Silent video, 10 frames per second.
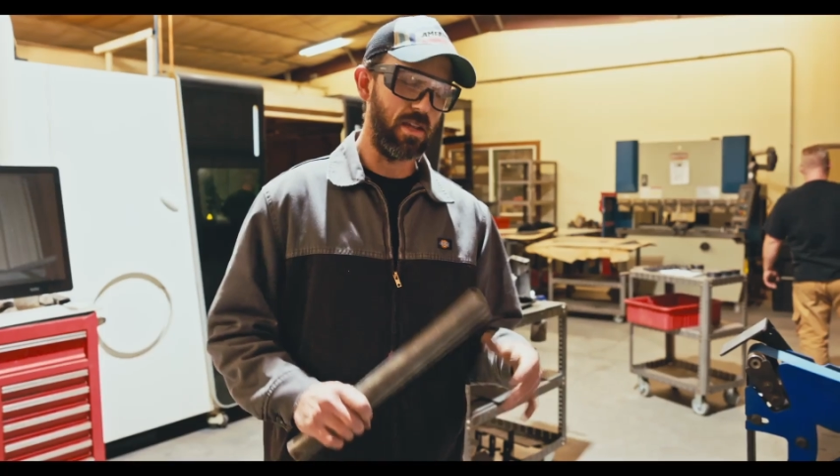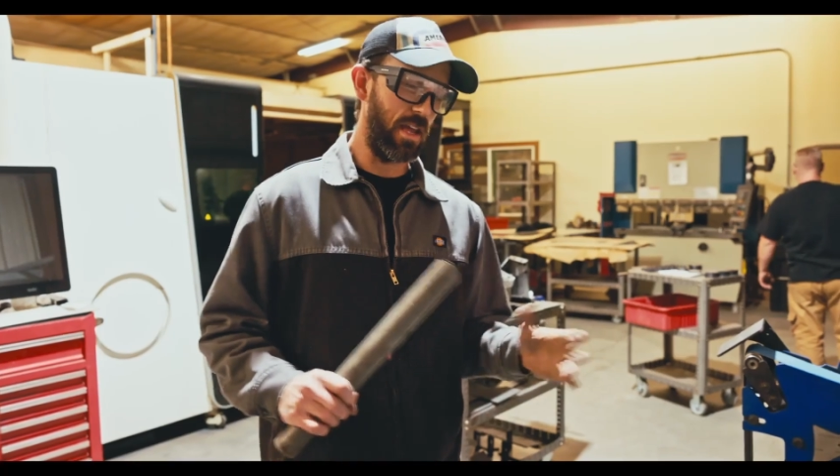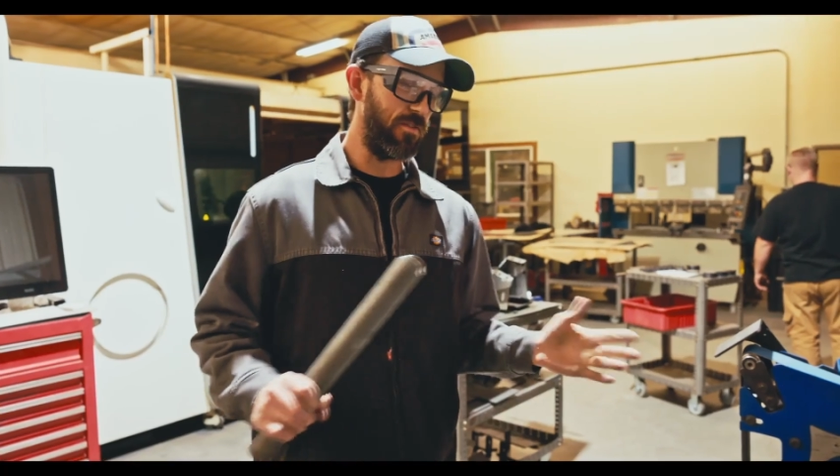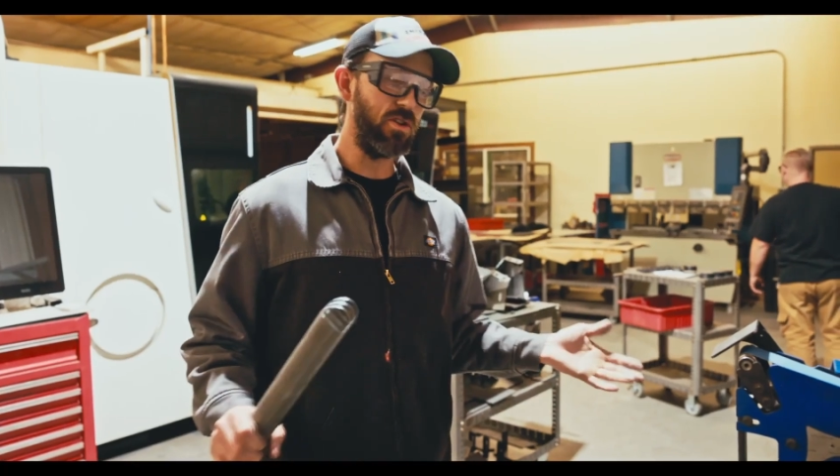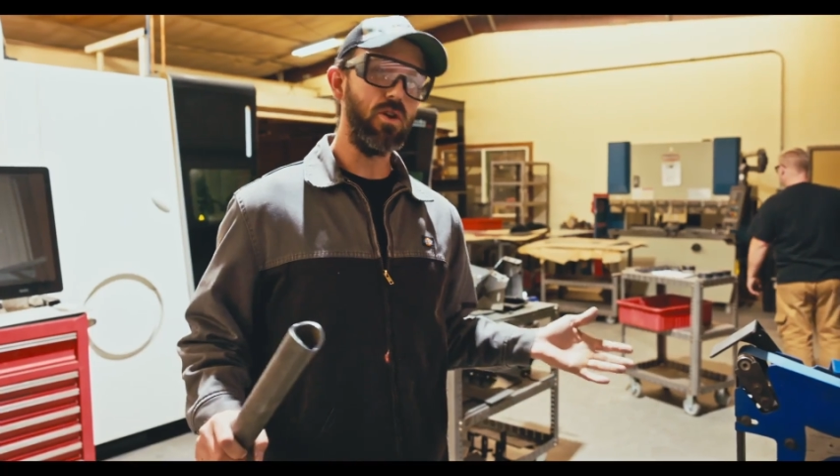
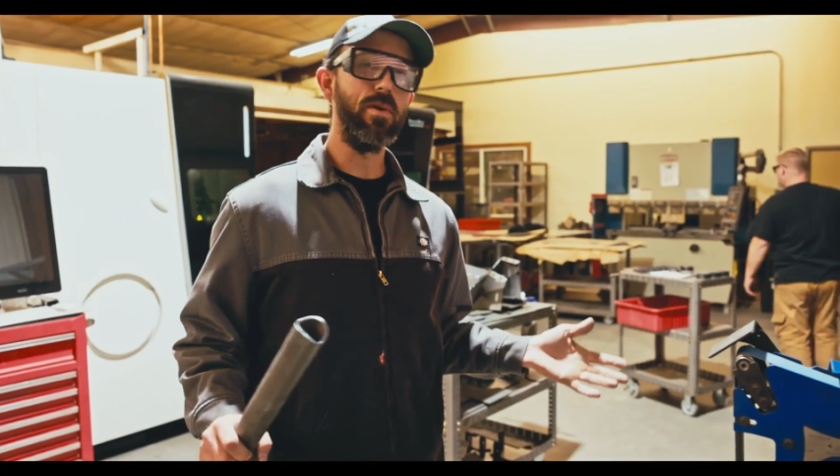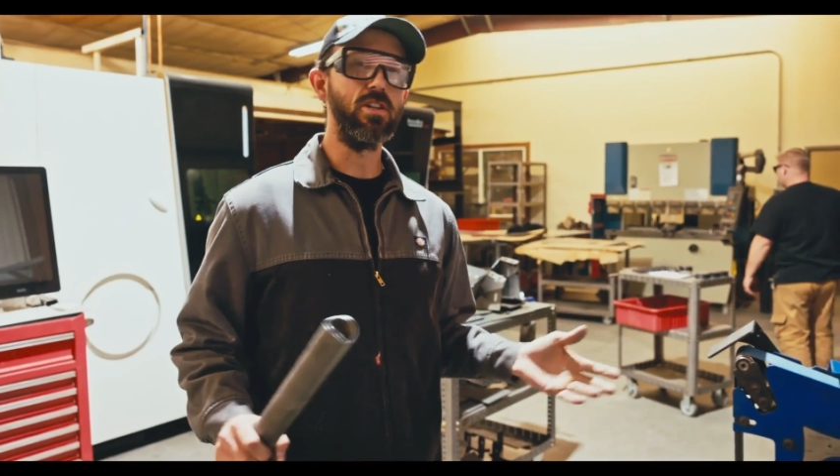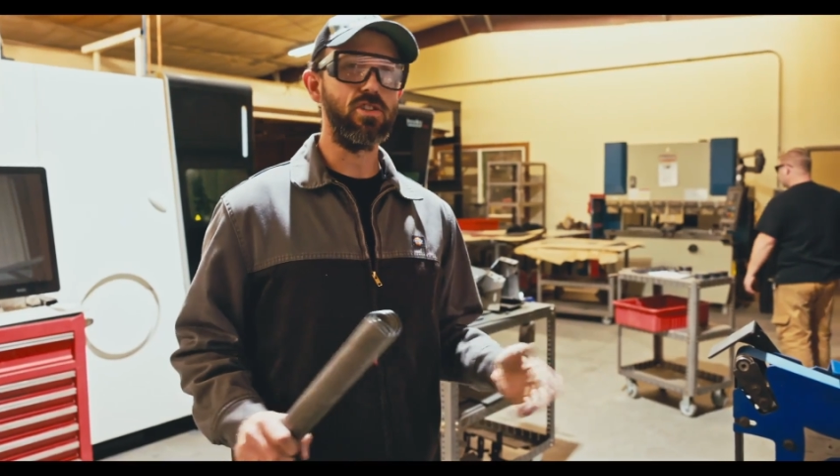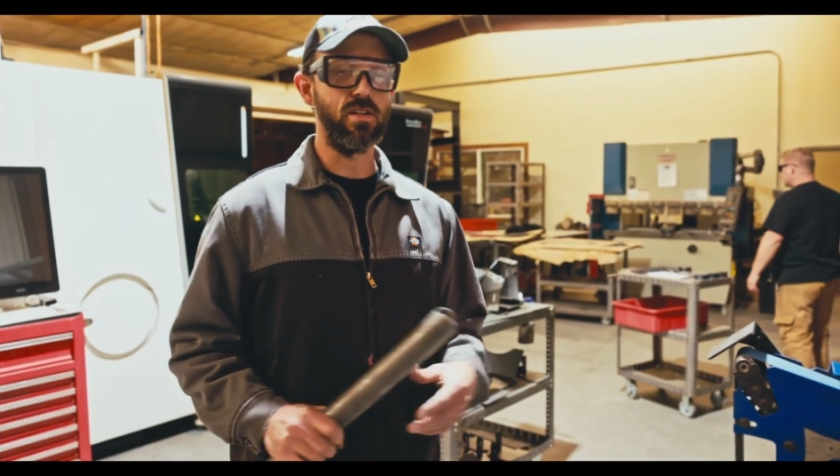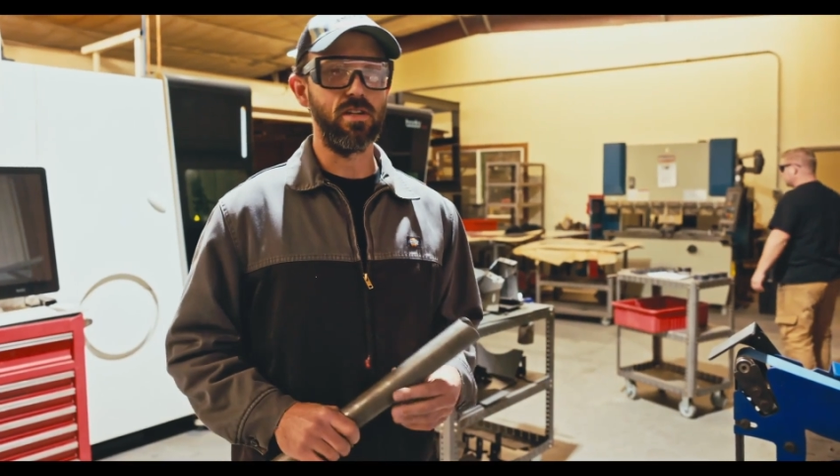If you do a
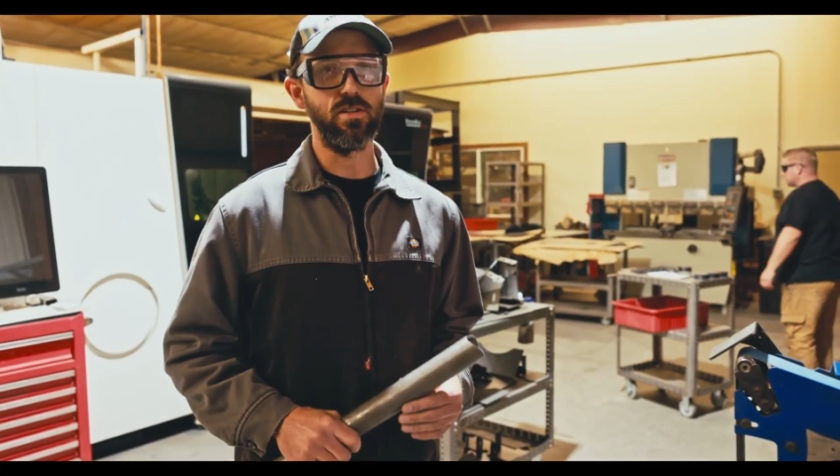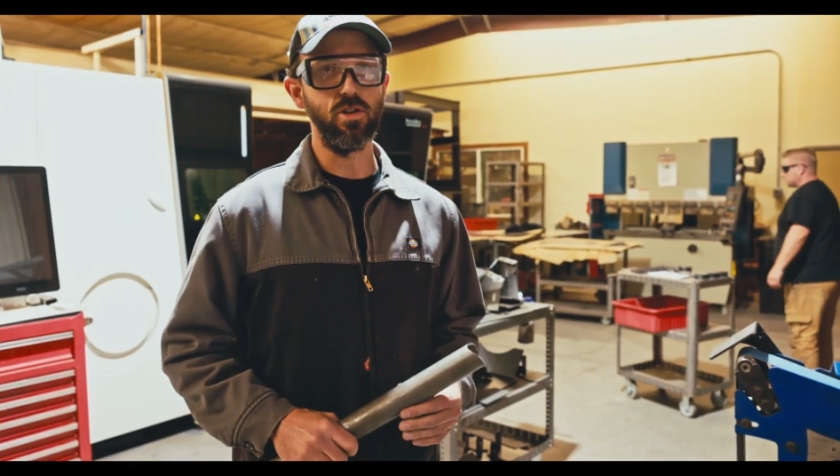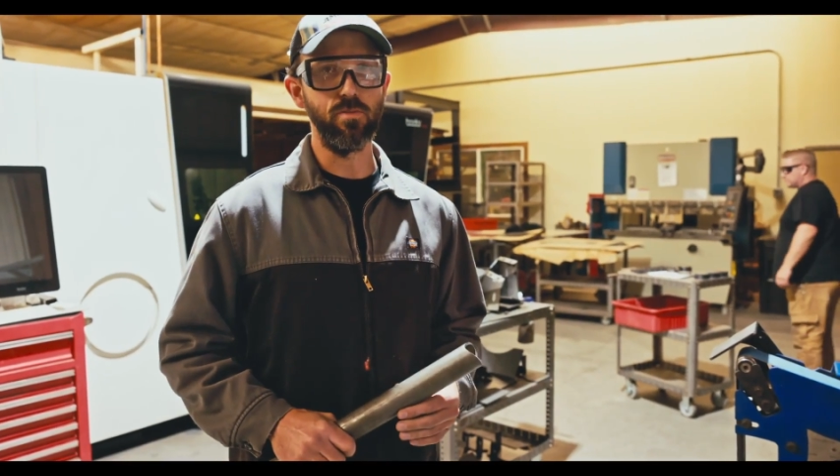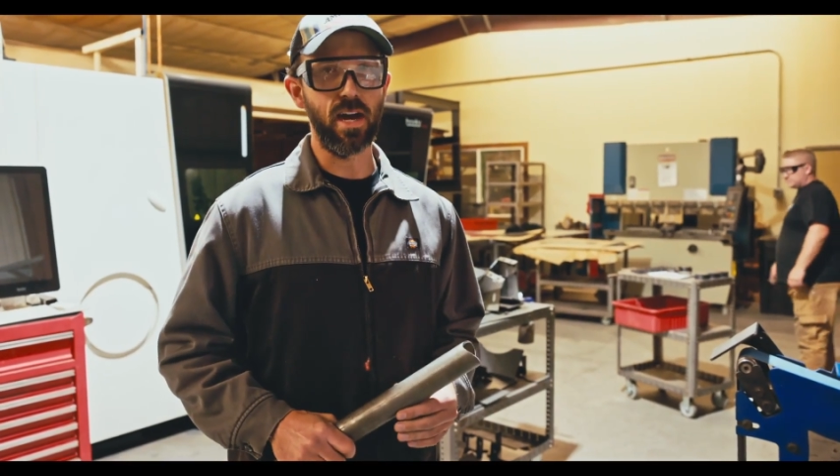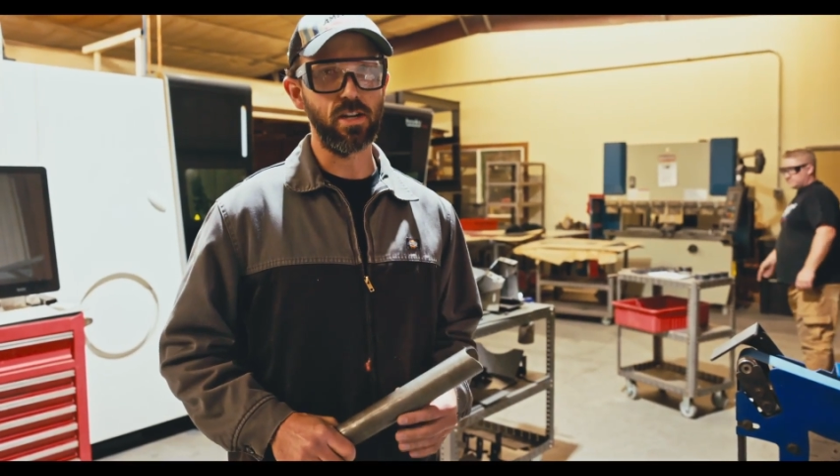bunch of
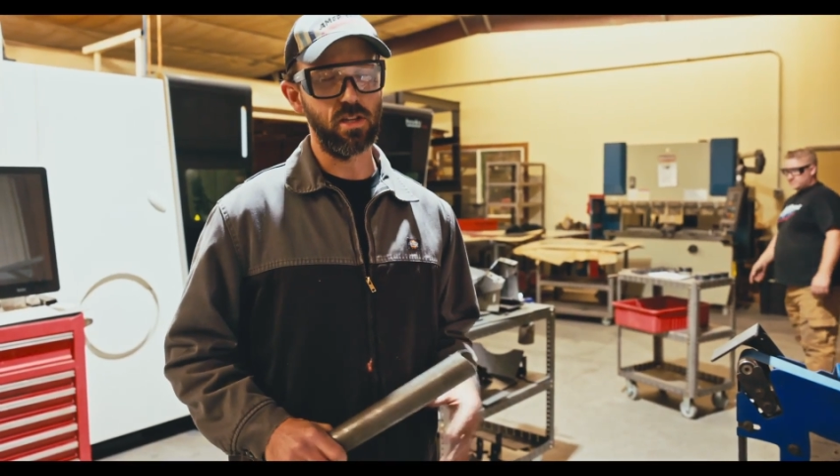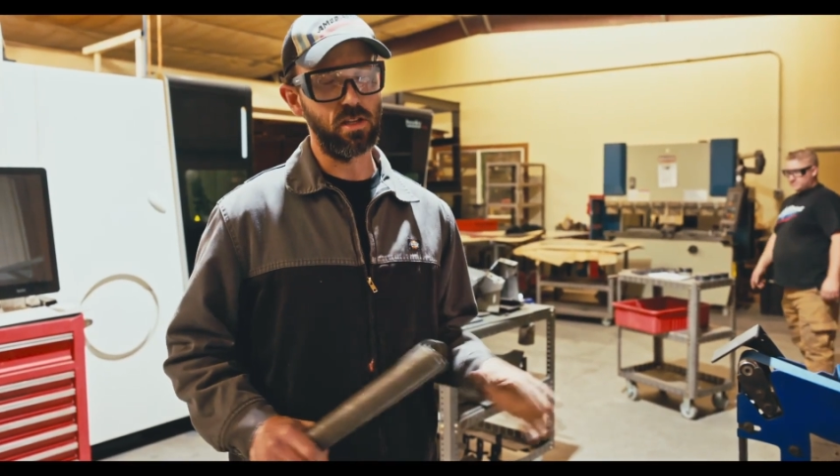tube notching,